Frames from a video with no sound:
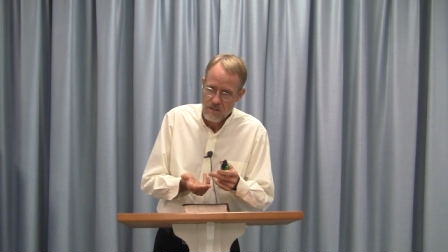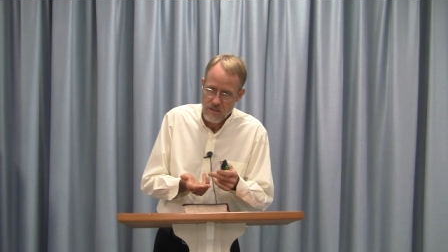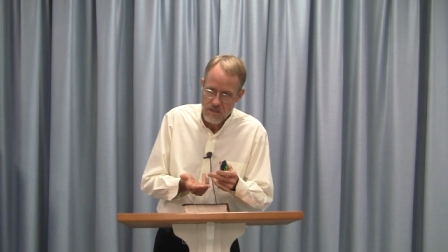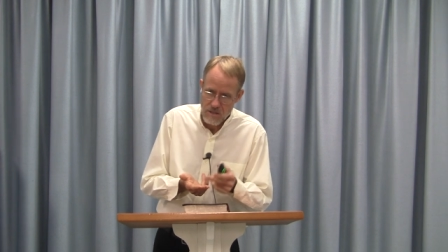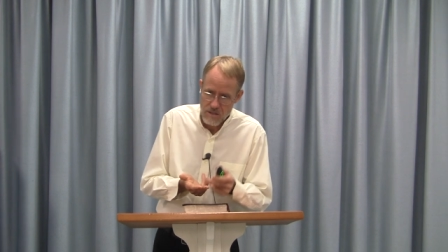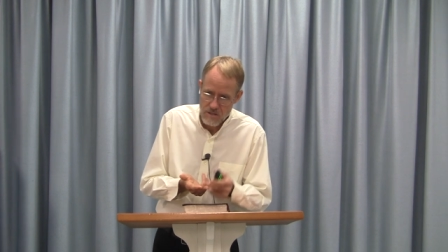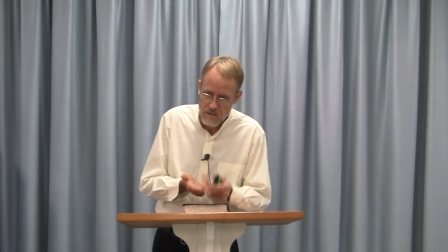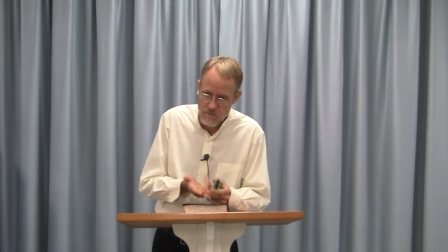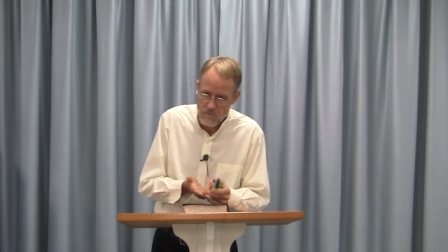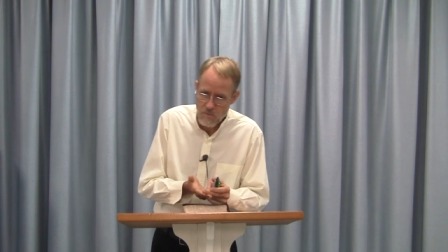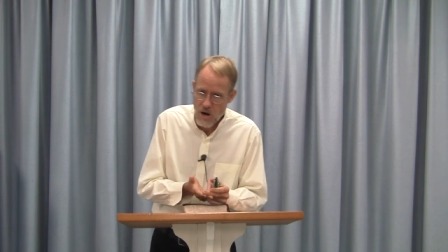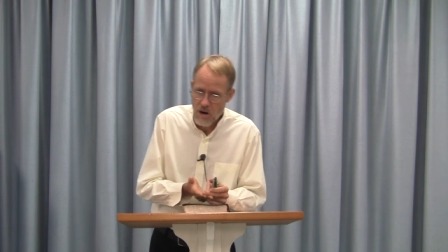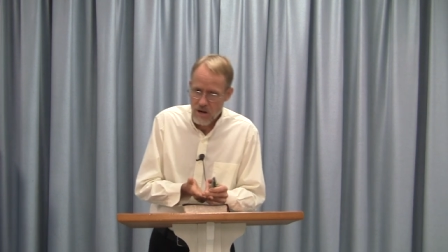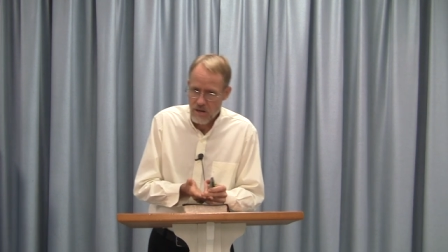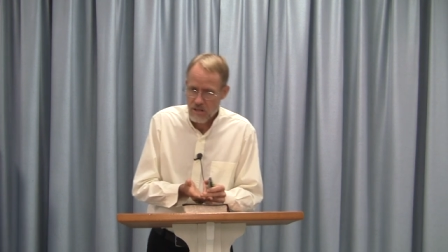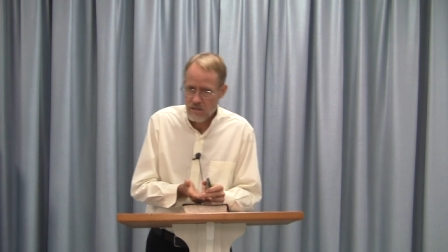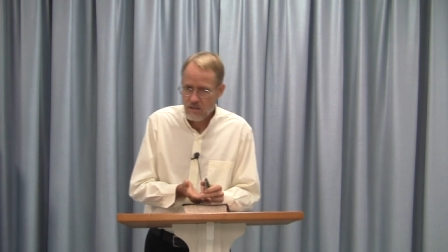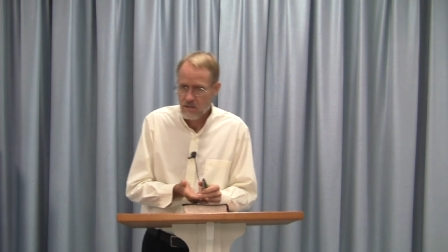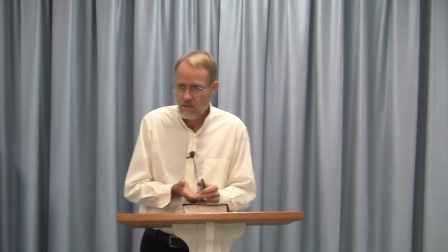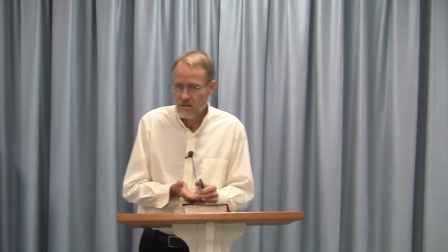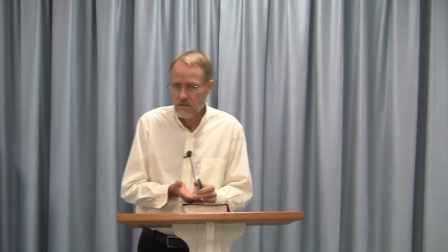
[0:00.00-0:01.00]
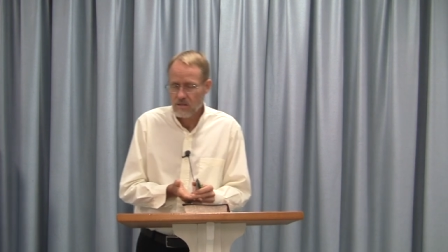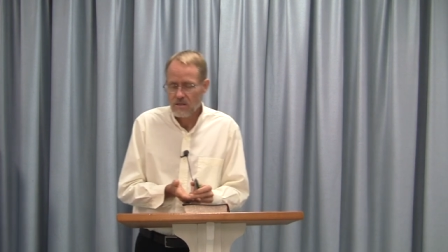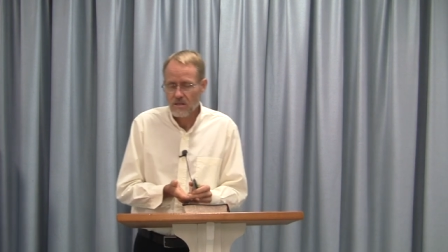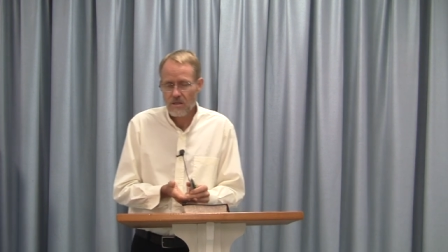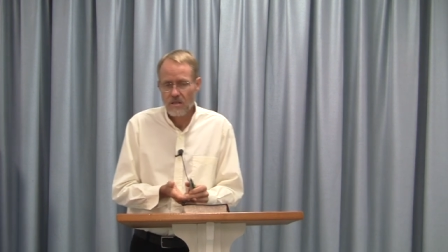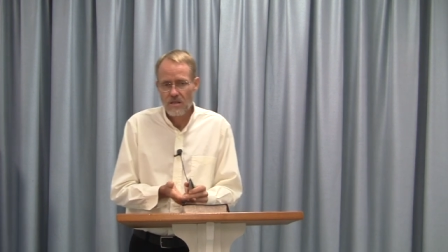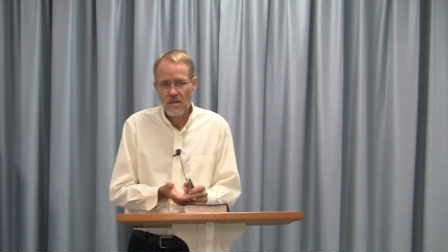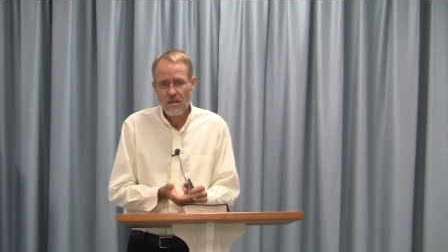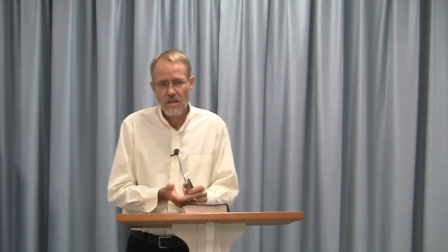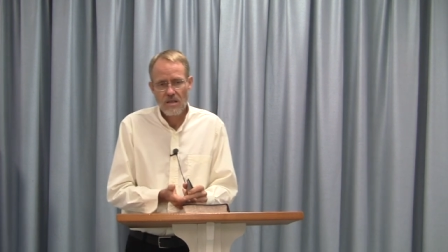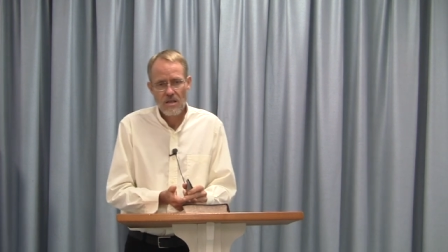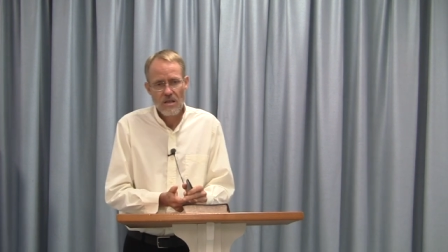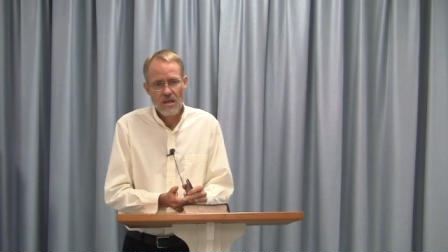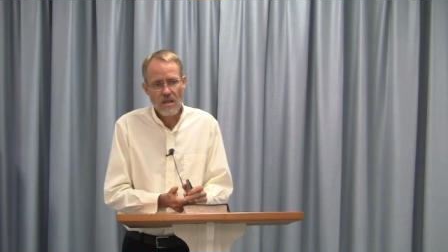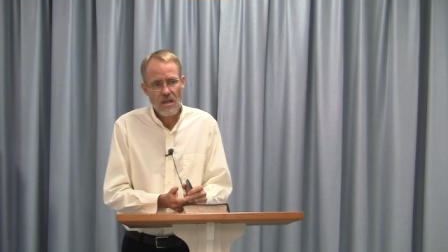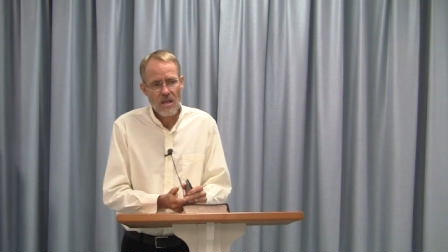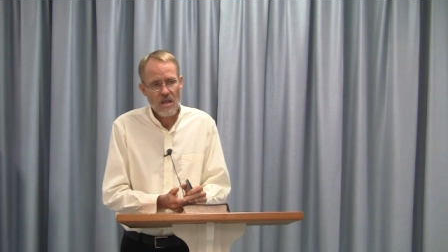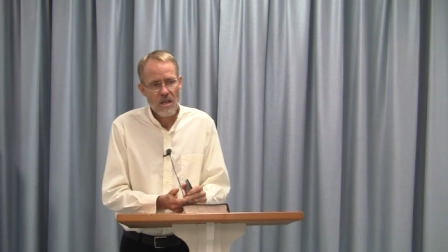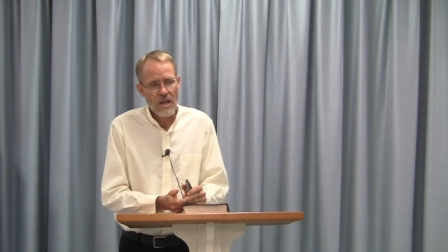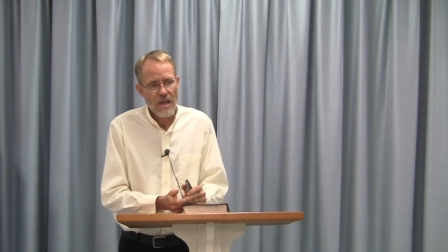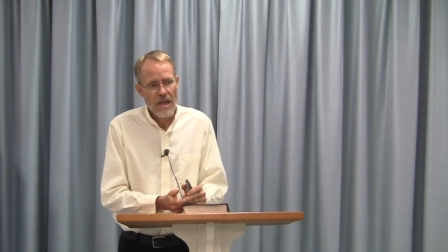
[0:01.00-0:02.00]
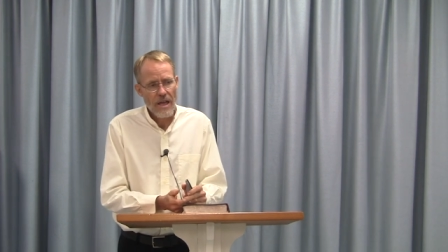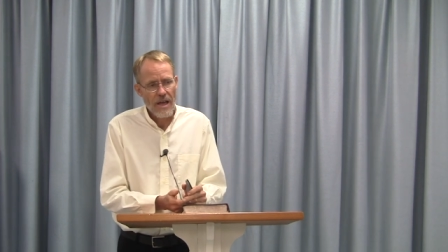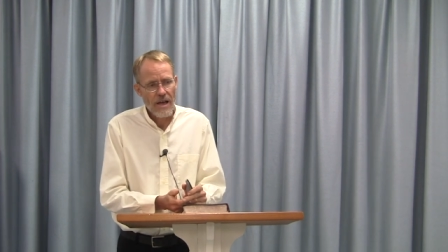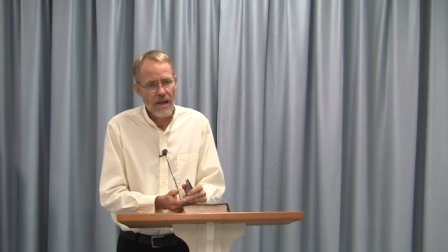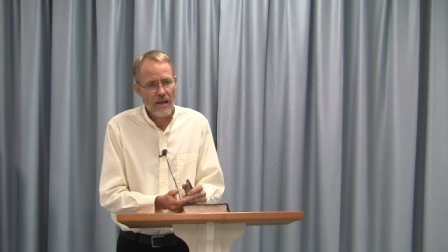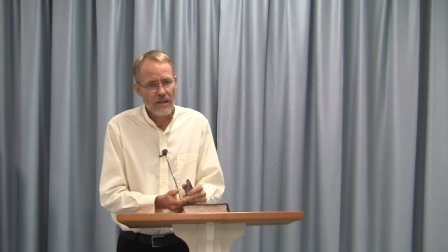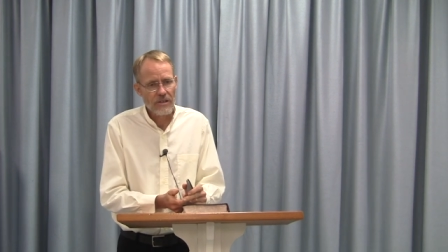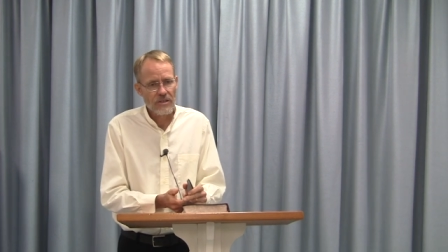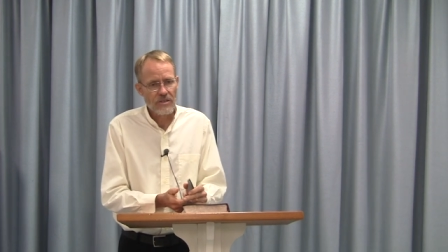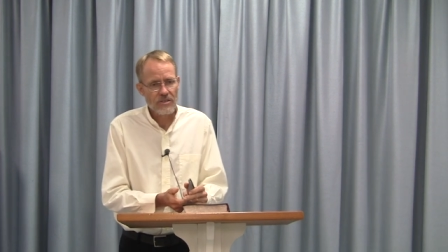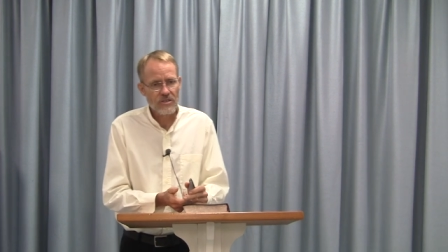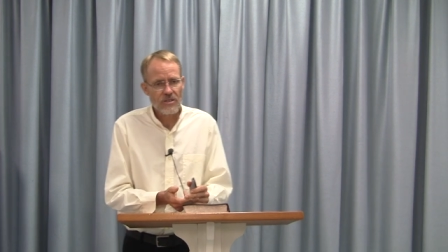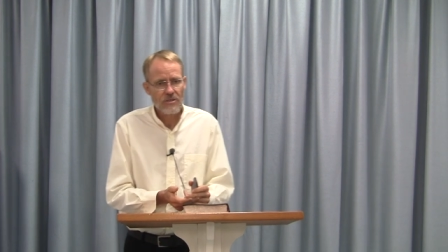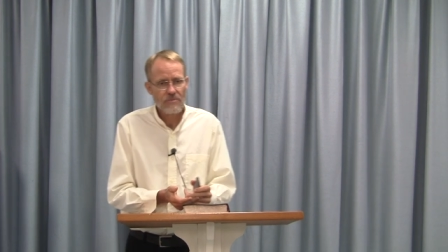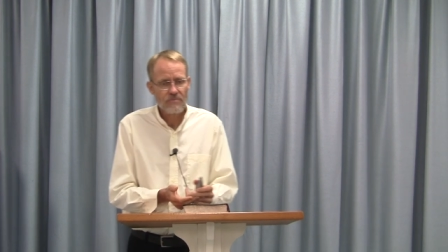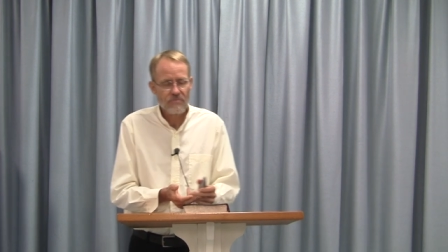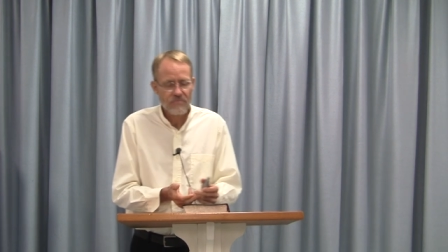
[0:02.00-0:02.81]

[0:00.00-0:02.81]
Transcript: its mark. And,